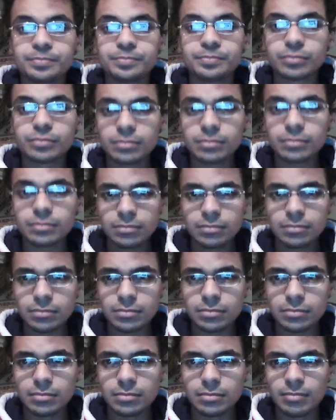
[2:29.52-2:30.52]

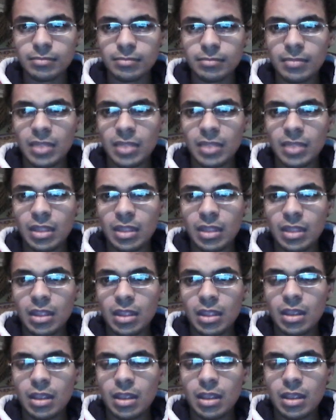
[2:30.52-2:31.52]

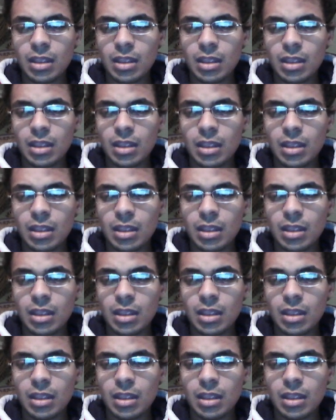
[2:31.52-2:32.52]

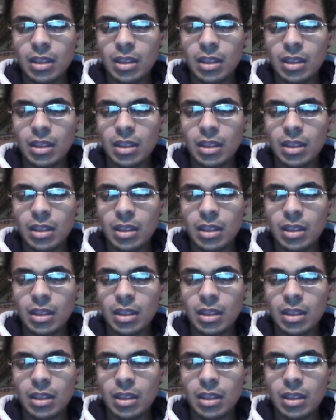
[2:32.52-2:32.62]
(silence)